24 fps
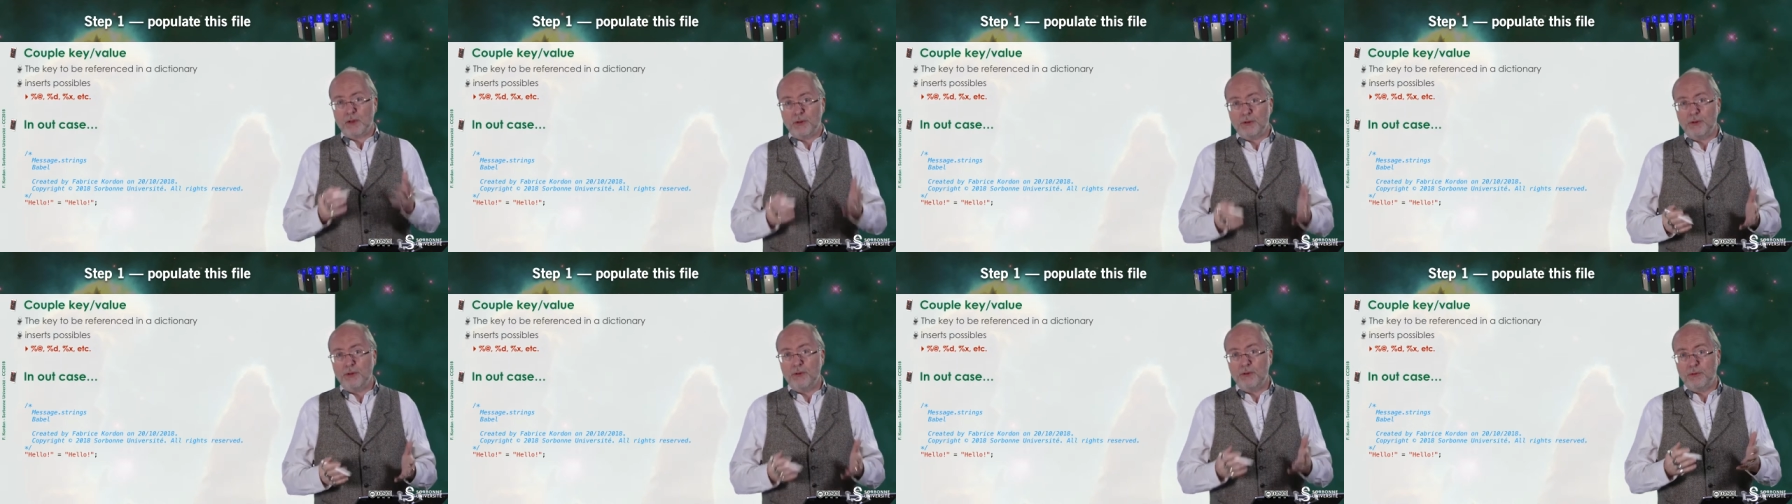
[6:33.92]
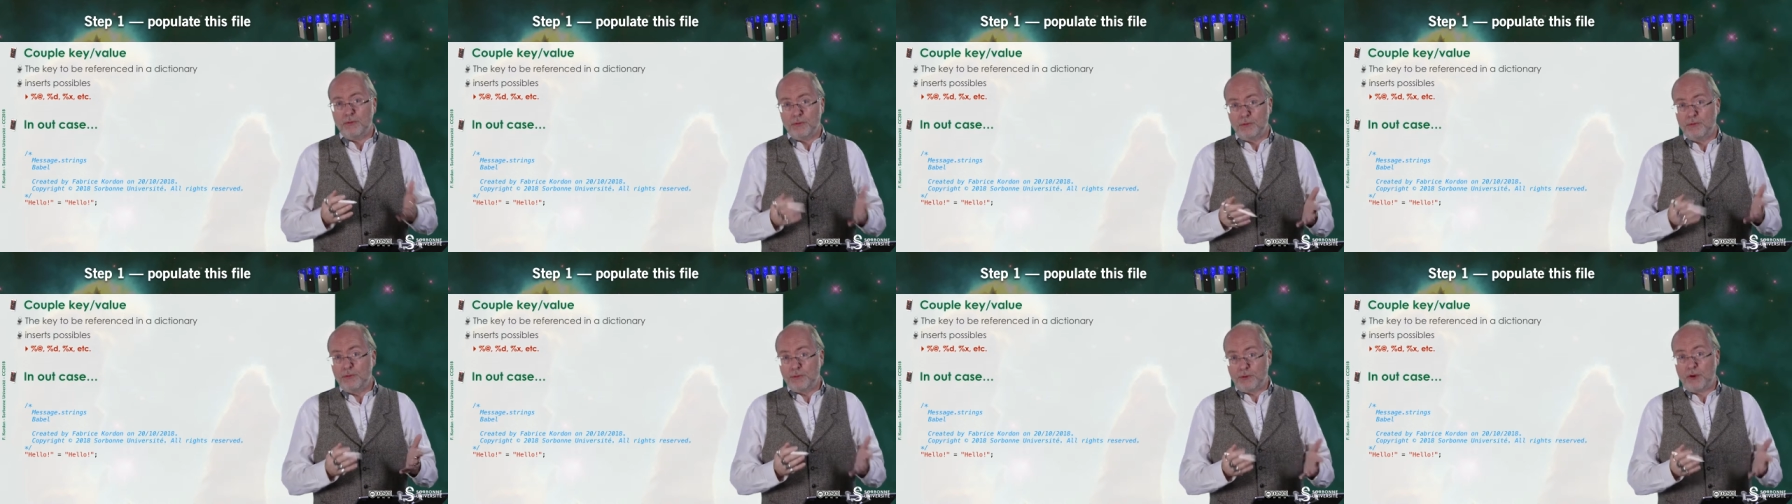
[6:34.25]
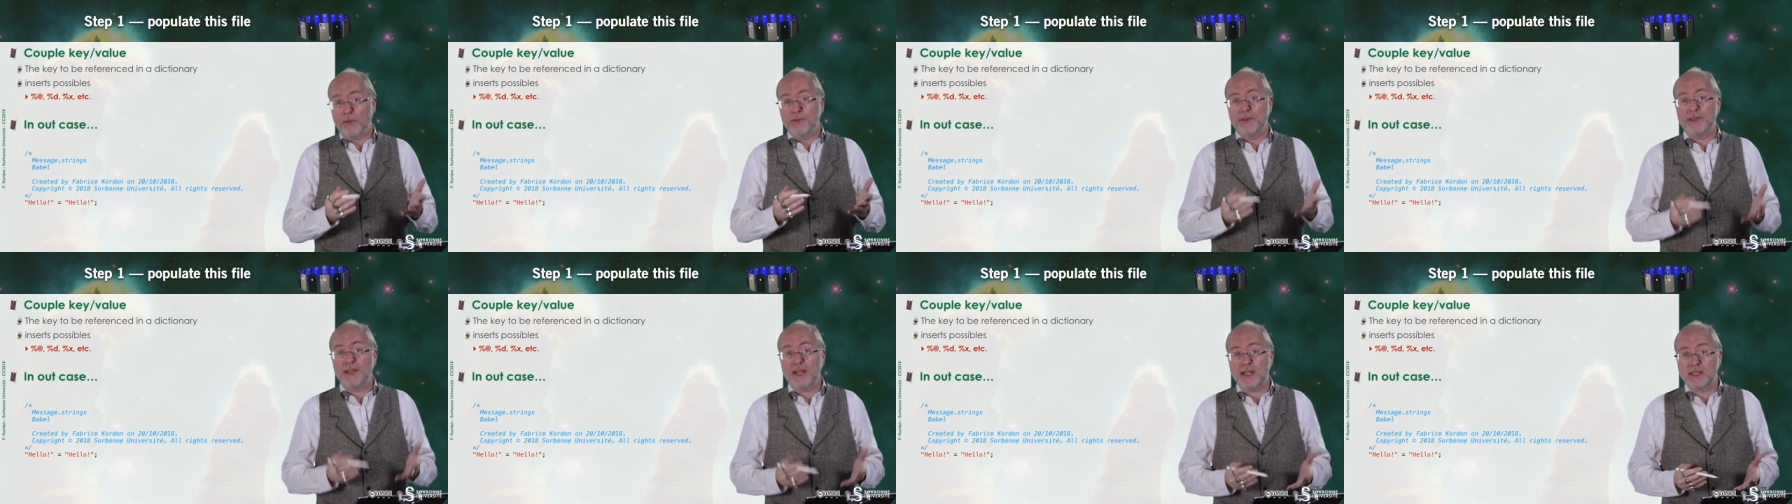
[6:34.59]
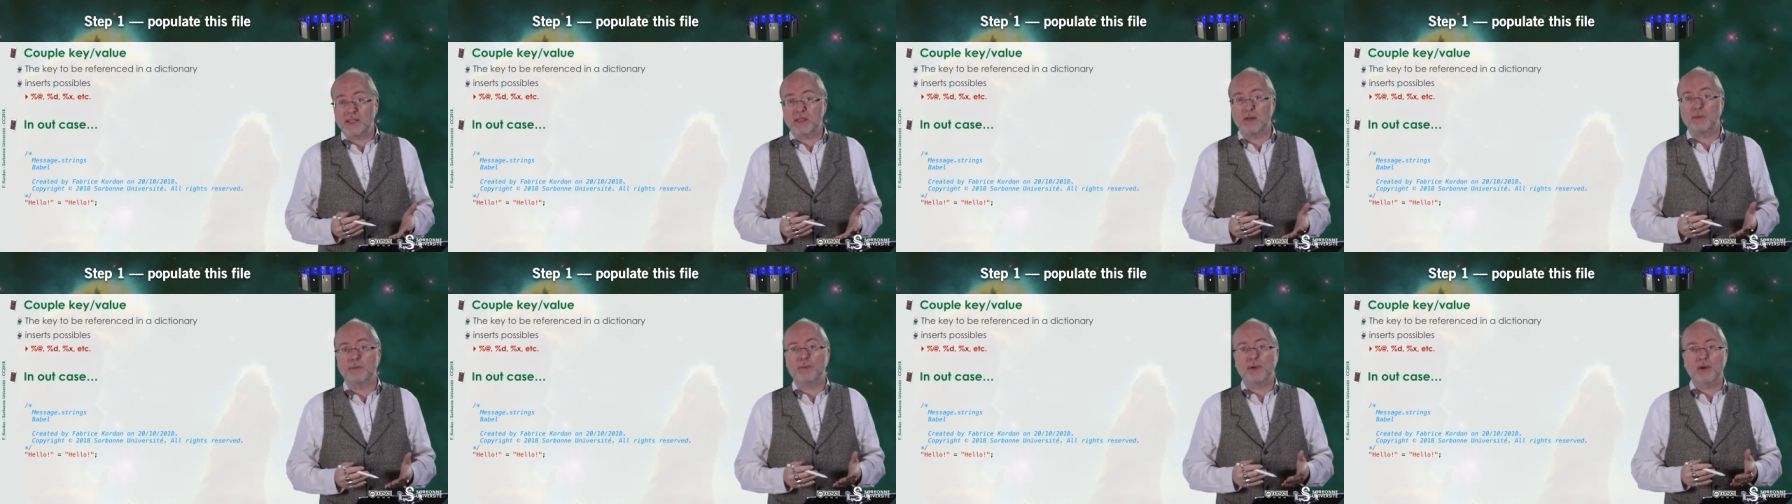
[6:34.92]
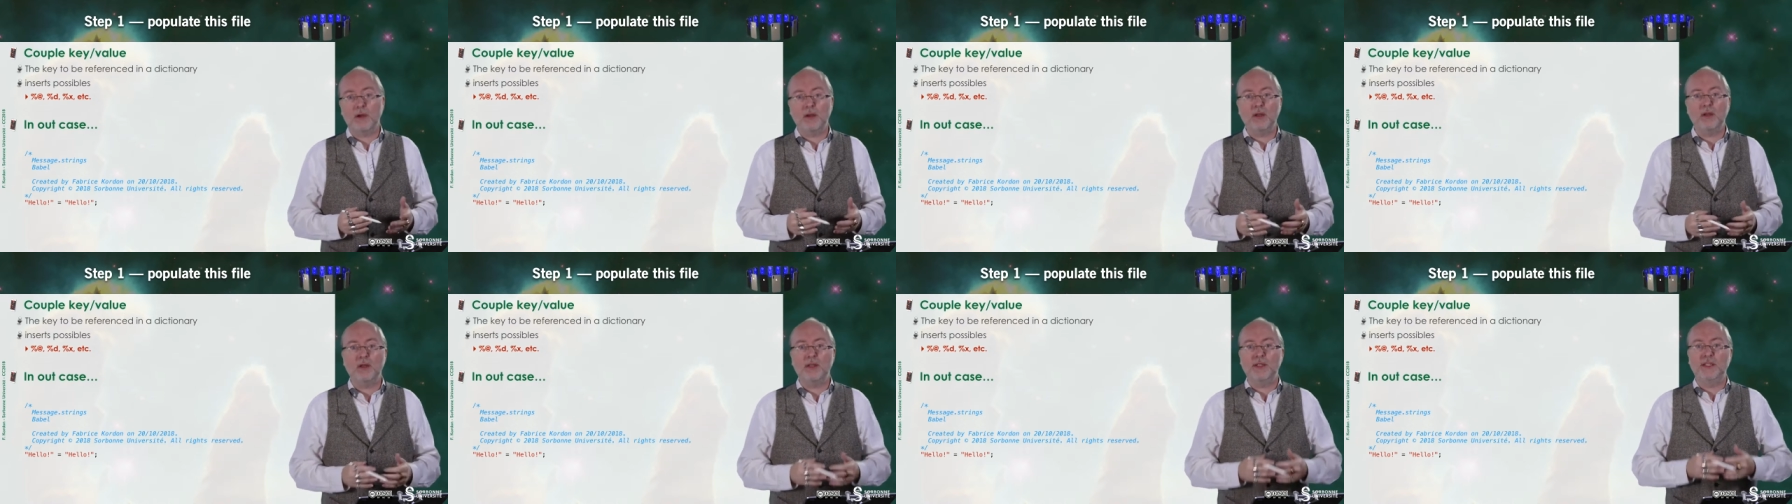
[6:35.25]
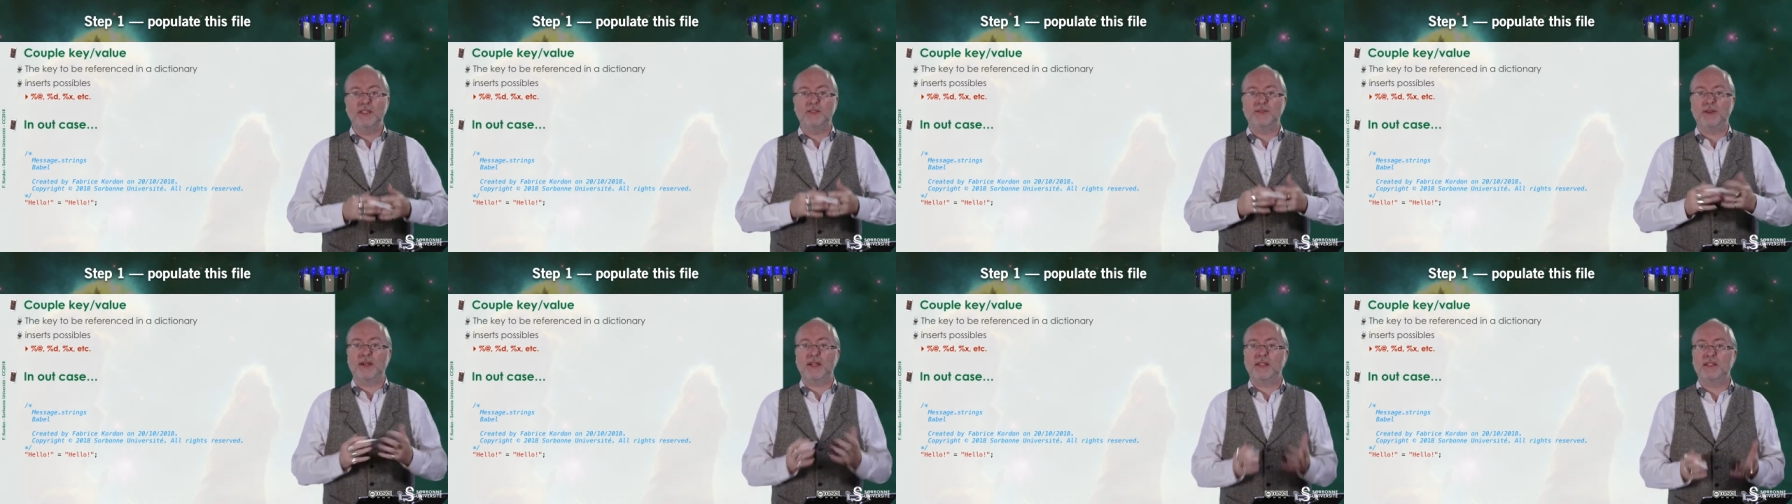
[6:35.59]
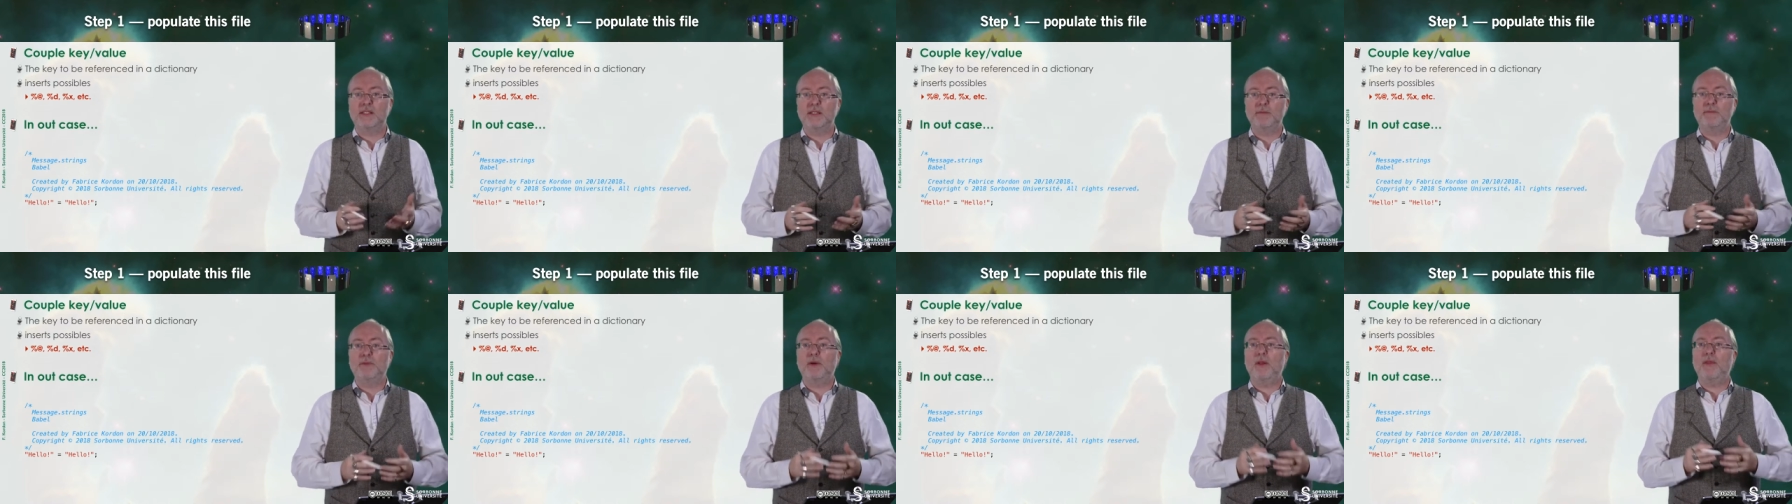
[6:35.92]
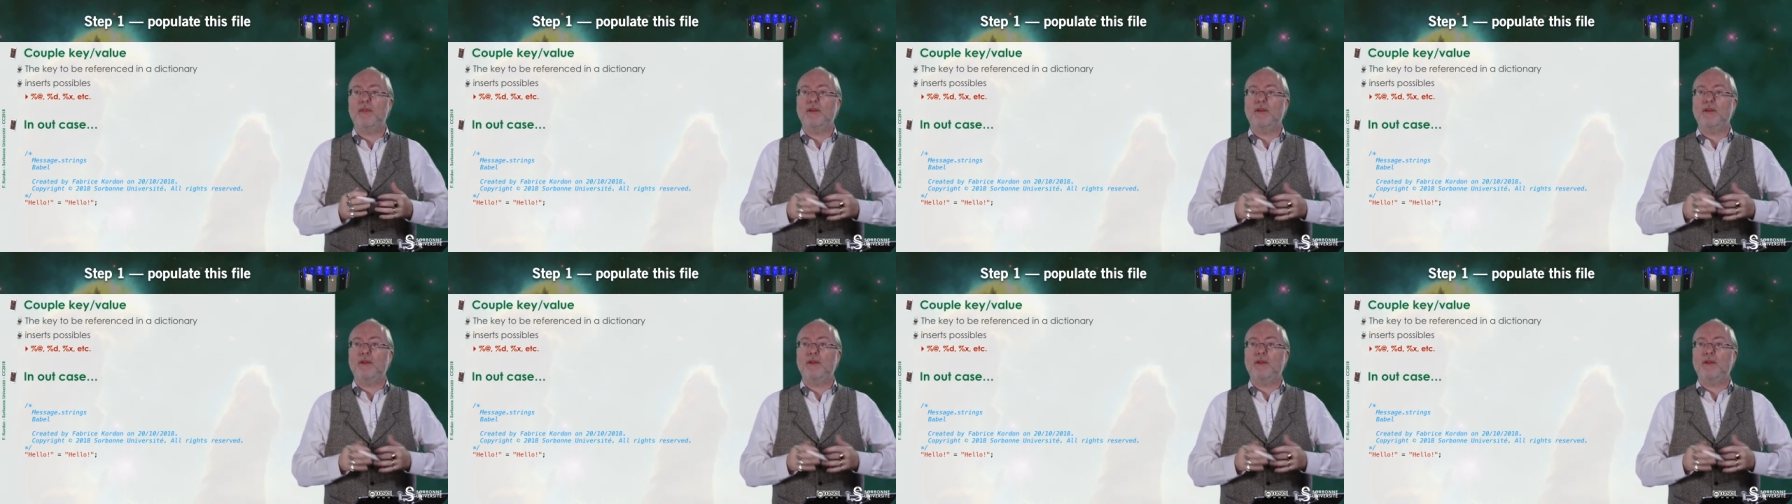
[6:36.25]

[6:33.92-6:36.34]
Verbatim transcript: Uh, from the example, it's very simple.